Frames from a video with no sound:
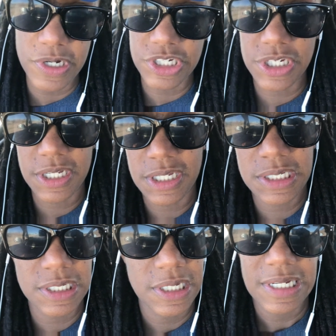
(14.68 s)
which
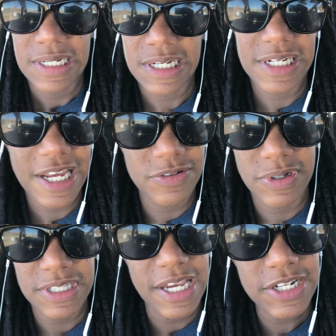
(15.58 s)
is
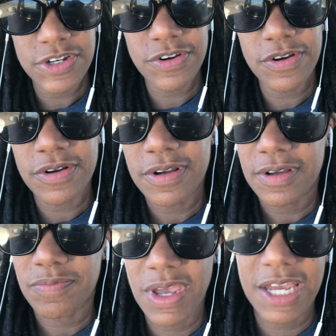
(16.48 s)
connecting with nature,
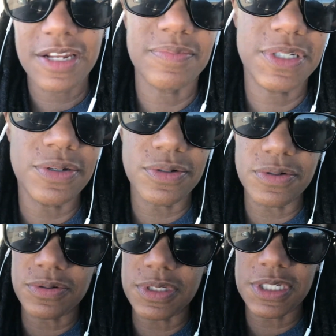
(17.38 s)
making up
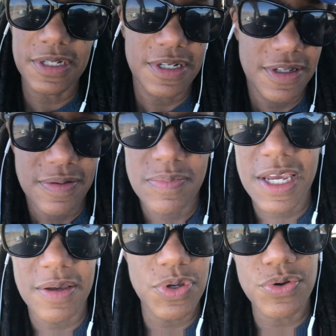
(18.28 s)
tunes,
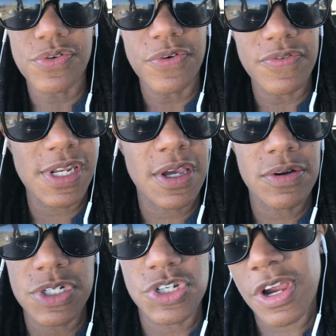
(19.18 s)
making beautiful
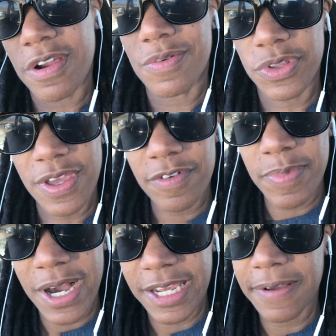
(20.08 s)
videos, and sharing them with
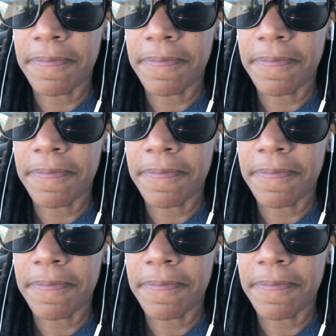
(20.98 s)
everybody.